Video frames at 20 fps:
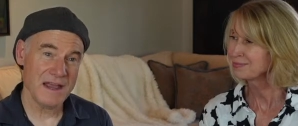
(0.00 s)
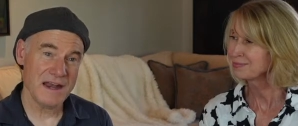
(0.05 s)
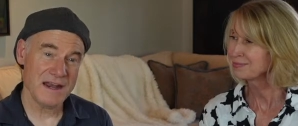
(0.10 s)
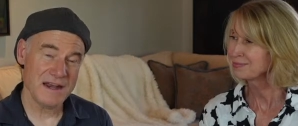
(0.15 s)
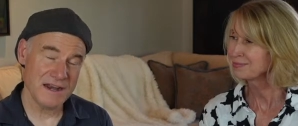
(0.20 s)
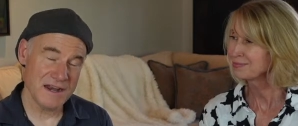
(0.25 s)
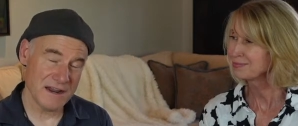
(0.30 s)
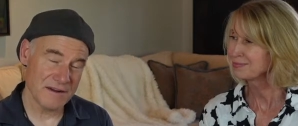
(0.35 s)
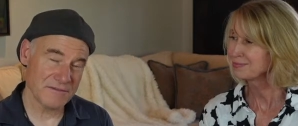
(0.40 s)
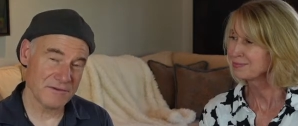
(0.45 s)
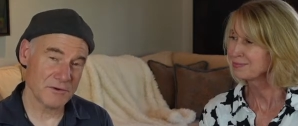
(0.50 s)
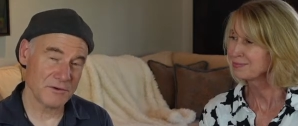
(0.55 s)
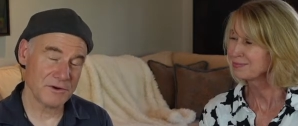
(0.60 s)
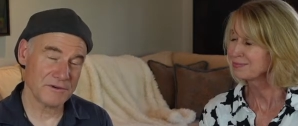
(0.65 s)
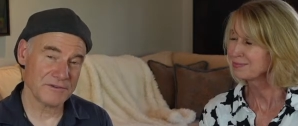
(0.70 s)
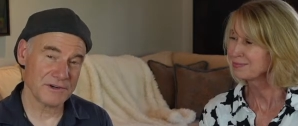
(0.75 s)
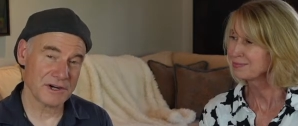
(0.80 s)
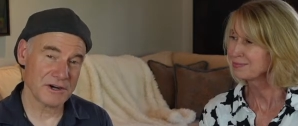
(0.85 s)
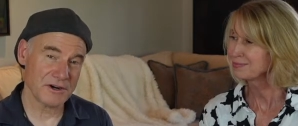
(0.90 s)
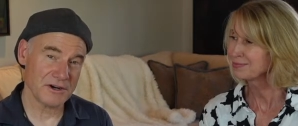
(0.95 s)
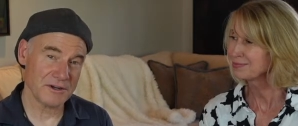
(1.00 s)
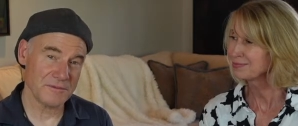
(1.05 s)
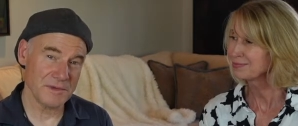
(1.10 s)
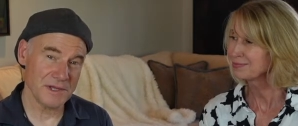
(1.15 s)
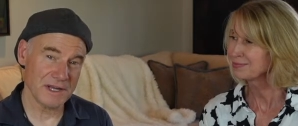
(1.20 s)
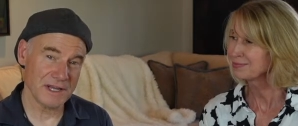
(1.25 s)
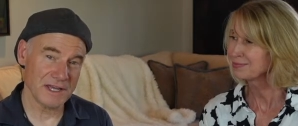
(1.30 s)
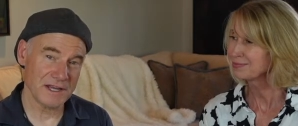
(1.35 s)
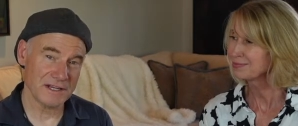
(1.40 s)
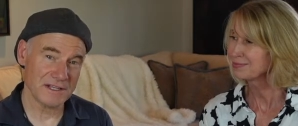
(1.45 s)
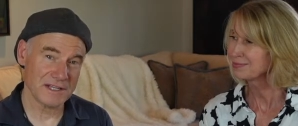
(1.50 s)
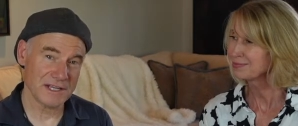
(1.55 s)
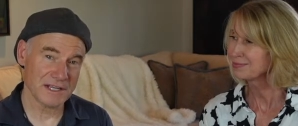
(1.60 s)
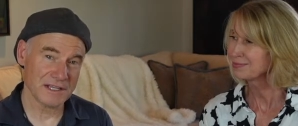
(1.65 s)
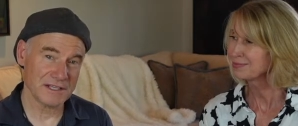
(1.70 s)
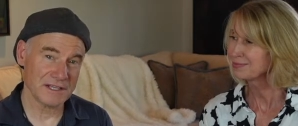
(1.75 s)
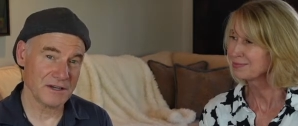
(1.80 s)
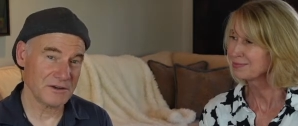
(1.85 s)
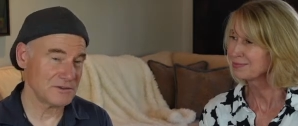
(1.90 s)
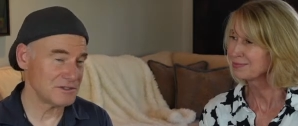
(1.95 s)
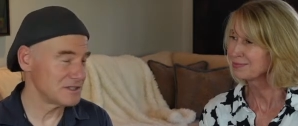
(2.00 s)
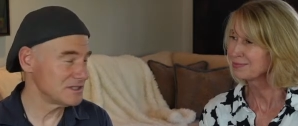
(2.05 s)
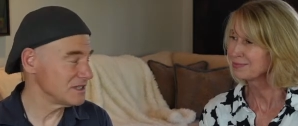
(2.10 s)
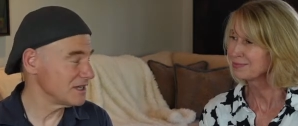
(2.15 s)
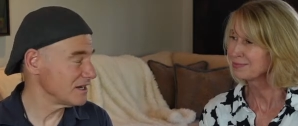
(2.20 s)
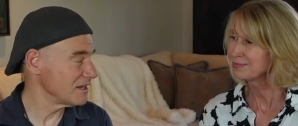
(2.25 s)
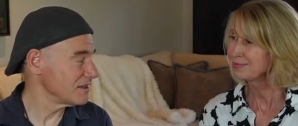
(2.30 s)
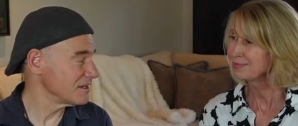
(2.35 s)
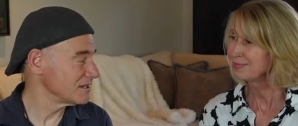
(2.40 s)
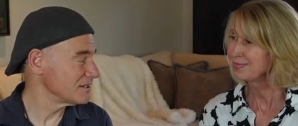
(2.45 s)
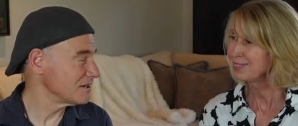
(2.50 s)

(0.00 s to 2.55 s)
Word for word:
Speaker 1: Never would have occurred to me to get a ticket to go to see anything